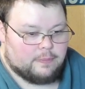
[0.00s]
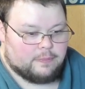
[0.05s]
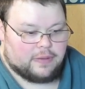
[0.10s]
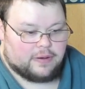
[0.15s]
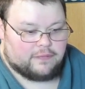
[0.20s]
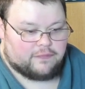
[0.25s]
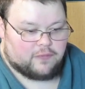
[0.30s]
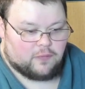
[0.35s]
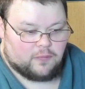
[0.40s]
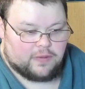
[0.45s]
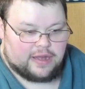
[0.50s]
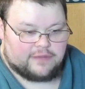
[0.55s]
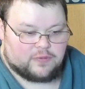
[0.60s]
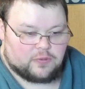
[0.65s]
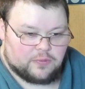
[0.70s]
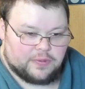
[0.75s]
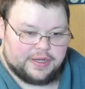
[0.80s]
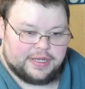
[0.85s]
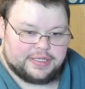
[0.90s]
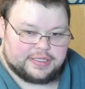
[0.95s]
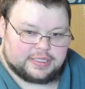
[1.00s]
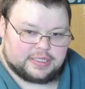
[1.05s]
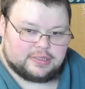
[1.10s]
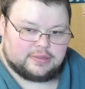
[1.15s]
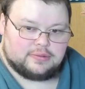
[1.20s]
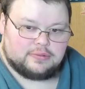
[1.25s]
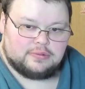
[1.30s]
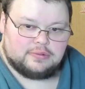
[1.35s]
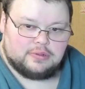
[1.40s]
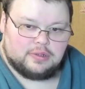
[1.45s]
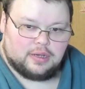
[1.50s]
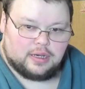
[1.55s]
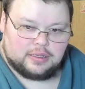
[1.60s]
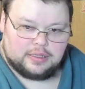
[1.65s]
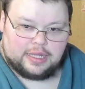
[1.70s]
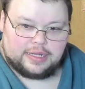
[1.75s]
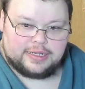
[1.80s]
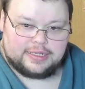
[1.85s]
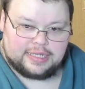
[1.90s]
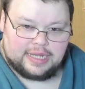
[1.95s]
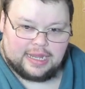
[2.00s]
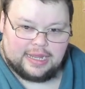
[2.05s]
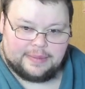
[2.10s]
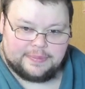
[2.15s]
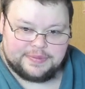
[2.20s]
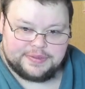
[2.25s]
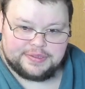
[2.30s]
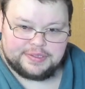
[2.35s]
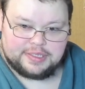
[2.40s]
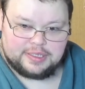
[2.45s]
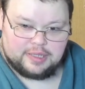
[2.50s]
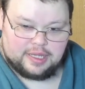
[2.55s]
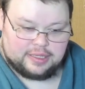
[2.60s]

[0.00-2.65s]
But for whatever reason, a lot of times